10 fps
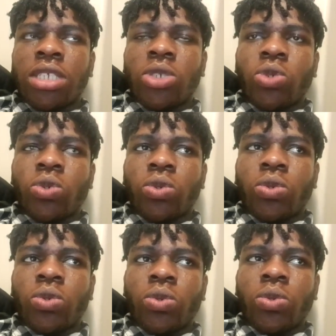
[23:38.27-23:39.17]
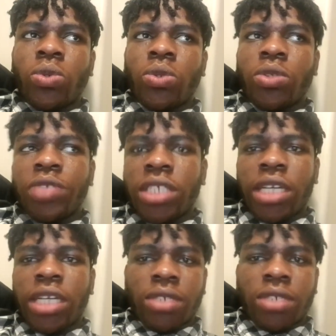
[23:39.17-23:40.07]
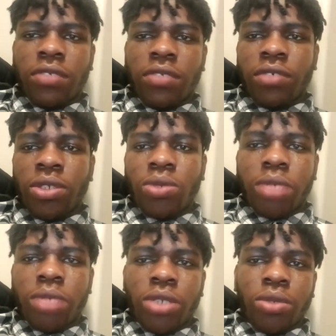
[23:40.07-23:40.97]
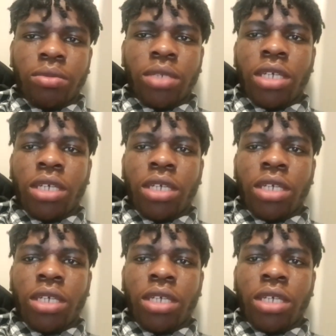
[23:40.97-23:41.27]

to 3,000 for two-bedroom,